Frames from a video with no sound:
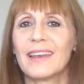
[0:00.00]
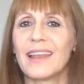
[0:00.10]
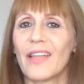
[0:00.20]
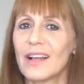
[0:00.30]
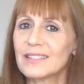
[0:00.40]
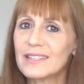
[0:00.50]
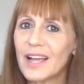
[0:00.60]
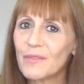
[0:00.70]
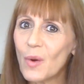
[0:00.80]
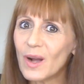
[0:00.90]
Now, that's a
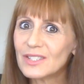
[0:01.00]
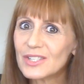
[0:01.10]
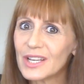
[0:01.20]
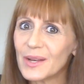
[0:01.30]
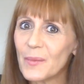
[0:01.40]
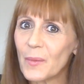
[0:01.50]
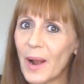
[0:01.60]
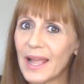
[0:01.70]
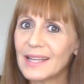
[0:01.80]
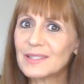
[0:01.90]
tough question,
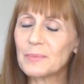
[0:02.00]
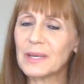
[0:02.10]
right?